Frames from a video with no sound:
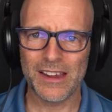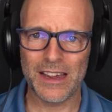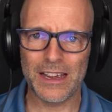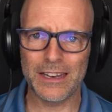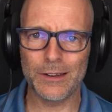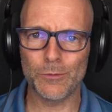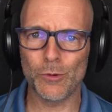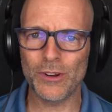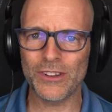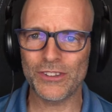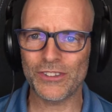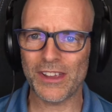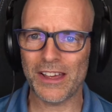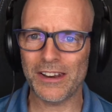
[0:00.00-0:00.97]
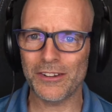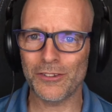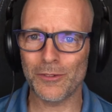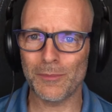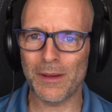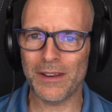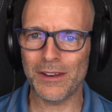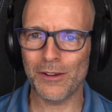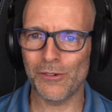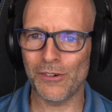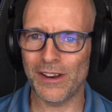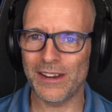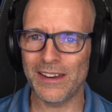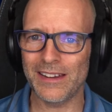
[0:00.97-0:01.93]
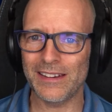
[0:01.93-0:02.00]
and the voting started on Monday
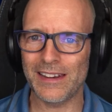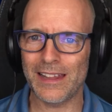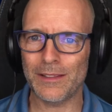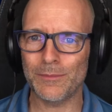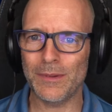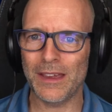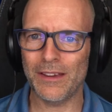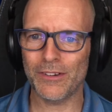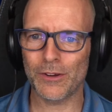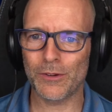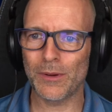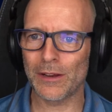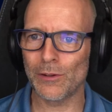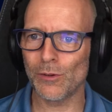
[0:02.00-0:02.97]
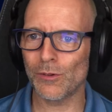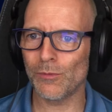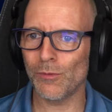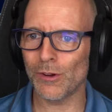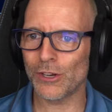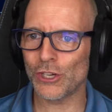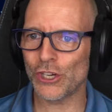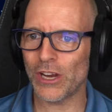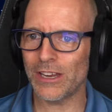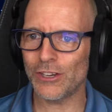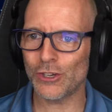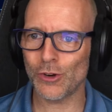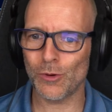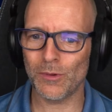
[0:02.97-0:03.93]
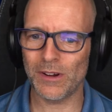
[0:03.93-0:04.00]
already. Let me have a quick look what
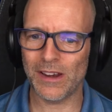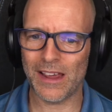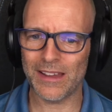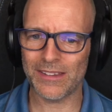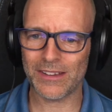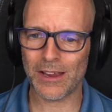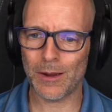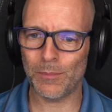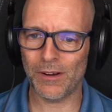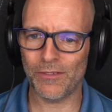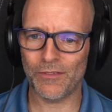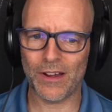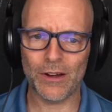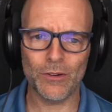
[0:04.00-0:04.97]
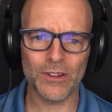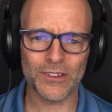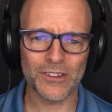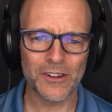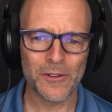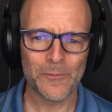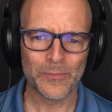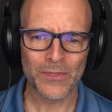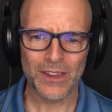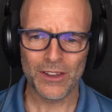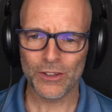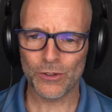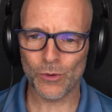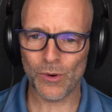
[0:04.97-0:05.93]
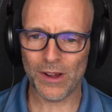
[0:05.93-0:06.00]
changed over the last couple of hours.
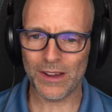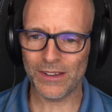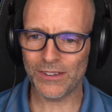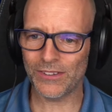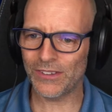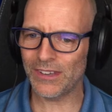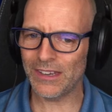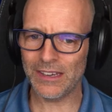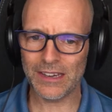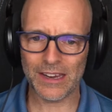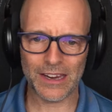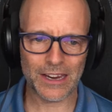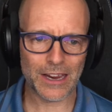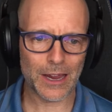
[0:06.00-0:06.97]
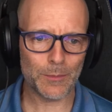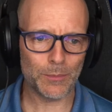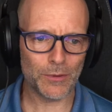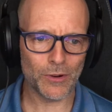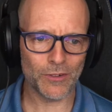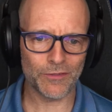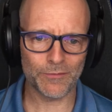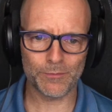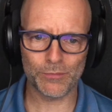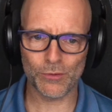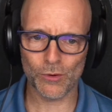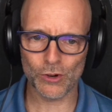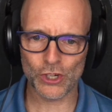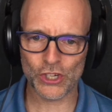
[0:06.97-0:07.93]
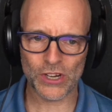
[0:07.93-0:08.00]
So I see a couple of
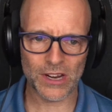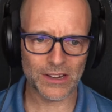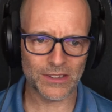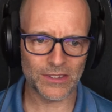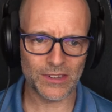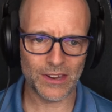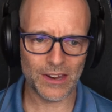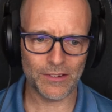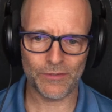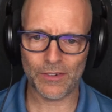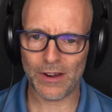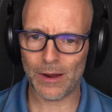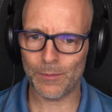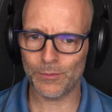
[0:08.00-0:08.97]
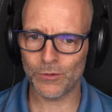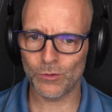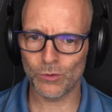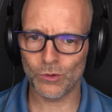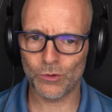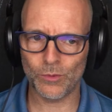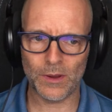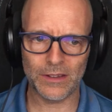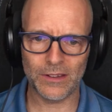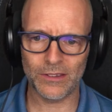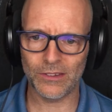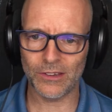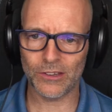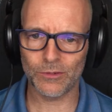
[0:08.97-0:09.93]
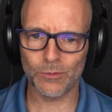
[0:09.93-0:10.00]
projects have up to
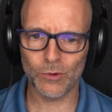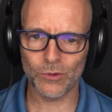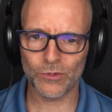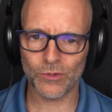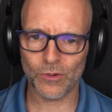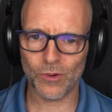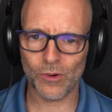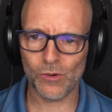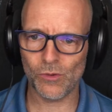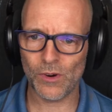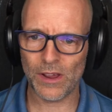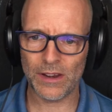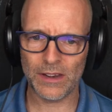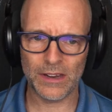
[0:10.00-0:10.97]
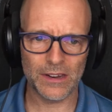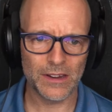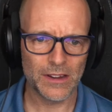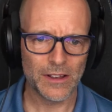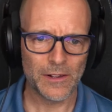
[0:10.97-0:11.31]
26 votes already.